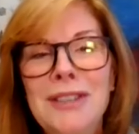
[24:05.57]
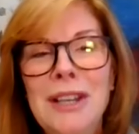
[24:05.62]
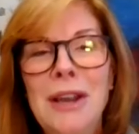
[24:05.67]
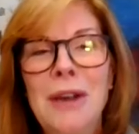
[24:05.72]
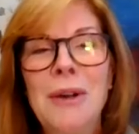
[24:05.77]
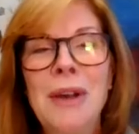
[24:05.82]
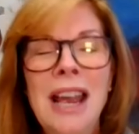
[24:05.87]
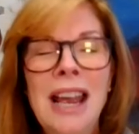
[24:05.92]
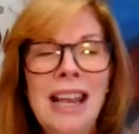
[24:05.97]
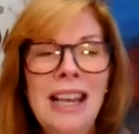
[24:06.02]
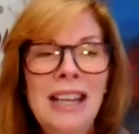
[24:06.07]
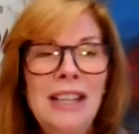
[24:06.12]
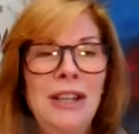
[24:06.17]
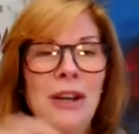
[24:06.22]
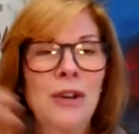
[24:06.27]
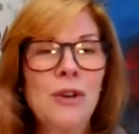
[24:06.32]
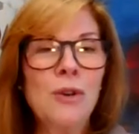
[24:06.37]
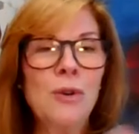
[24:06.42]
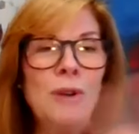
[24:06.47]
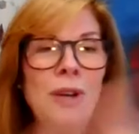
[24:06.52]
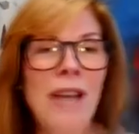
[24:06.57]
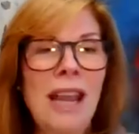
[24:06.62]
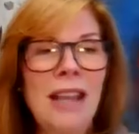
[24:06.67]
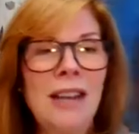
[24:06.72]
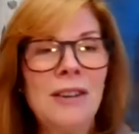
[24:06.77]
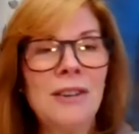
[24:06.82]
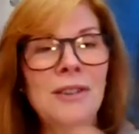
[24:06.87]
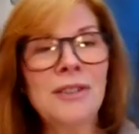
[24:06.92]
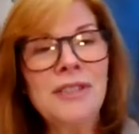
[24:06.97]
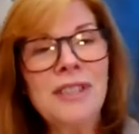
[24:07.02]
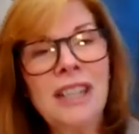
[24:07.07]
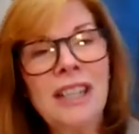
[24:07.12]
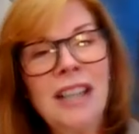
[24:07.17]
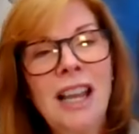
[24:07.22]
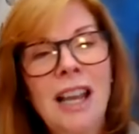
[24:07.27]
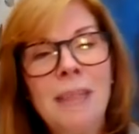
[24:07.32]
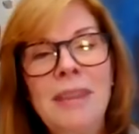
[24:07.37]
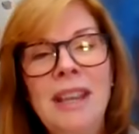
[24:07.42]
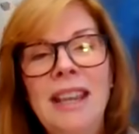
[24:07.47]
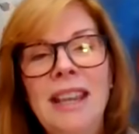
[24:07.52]
So you know, creators can
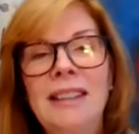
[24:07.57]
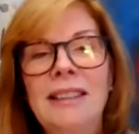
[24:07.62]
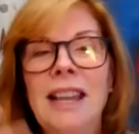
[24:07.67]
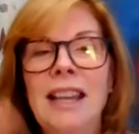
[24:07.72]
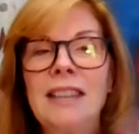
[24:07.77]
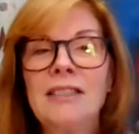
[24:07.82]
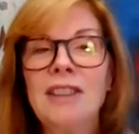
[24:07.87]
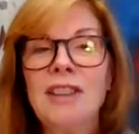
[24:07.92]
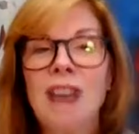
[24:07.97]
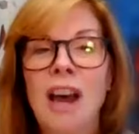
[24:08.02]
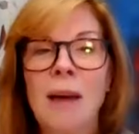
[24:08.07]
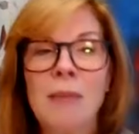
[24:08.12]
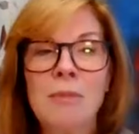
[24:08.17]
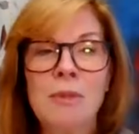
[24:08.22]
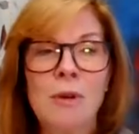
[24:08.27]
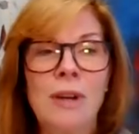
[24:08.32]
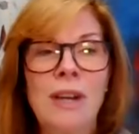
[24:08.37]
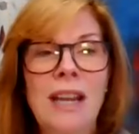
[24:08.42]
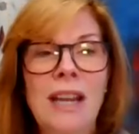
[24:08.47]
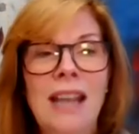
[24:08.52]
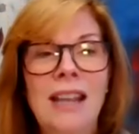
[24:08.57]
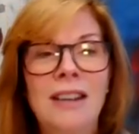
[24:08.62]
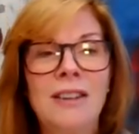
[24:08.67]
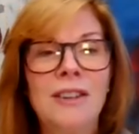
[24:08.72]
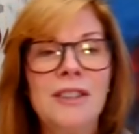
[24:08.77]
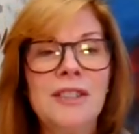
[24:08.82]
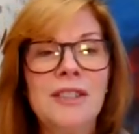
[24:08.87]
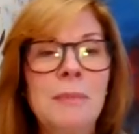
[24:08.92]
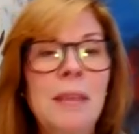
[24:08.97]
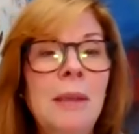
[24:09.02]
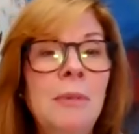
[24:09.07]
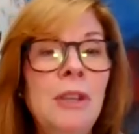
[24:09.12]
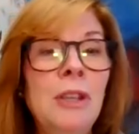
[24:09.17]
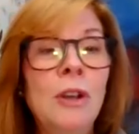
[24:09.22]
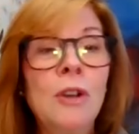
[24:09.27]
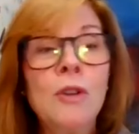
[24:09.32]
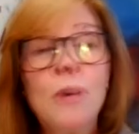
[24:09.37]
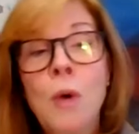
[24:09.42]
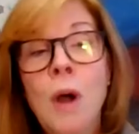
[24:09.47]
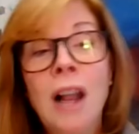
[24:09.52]
come in, like top creators. Maybe
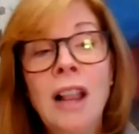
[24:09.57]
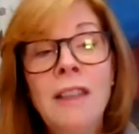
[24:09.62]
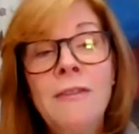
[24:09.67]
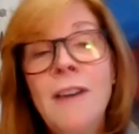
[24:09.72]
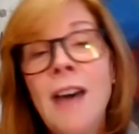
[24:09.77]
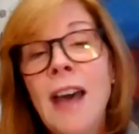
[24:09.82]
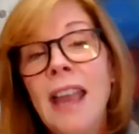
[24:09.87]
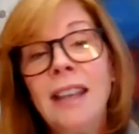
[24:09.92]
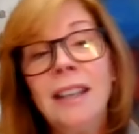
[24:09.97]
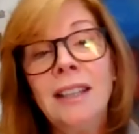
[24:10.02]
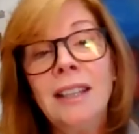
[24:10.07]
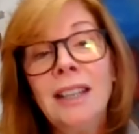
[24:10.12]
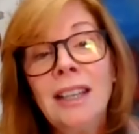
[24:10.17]
you'll qualify.